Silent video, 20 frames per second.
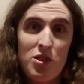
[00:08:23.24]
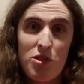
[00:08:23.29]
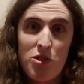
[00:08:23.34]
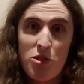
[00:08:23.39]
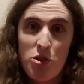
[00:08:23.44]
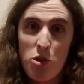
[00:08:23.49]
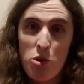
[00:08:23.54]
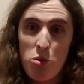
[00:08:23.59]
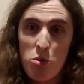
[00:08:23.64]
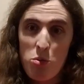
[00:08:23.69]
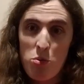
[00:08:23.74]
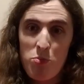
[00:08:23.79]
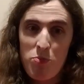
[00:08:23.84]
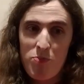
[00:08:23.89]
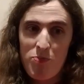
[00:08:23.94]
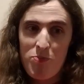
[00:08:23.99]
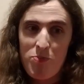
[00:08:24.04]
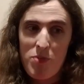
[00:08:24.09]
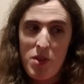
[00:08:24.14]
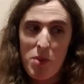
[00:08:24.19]
to
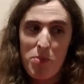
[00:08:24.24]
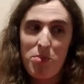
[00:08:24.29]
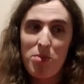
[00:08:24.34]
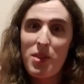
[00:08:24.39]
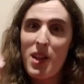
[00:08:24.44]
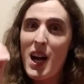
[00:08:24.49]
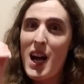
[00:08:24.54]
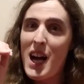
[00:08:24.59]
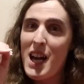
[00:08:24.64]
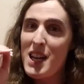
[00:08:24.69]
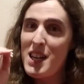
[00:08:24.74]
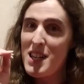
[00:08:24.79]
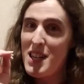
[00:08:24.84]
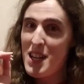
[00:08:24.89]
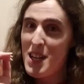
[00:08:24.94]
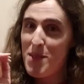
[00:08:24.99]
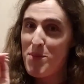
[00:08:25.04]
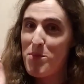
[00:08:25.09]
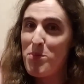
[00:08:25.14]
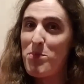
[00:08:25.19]
apply
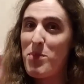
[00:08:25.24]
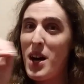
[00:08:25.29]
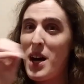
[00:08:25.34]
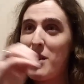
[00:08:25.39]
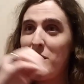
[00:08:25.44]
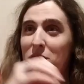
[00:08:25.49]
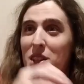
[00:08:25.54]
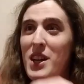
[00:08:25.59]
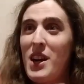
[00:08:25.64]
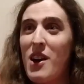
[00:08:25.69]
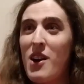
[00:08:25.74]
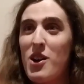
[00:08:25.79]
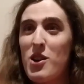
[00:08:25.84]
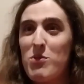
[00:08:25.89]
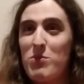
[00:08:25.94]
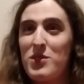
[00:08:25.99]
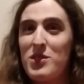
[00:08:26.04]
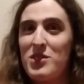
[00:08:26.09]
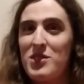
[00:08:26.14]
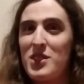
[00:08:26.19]
bodily
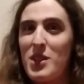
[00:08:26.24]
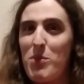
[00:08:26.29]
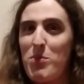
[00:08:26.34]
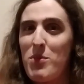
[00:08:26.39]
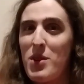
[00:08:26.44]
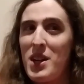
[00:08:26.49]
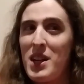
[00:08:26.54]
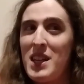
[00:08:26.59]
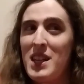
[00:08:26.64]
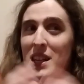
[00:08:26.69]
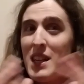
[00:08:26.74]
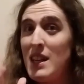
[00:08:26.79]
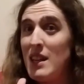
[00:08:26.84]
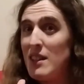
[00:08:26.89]
harm to somebody,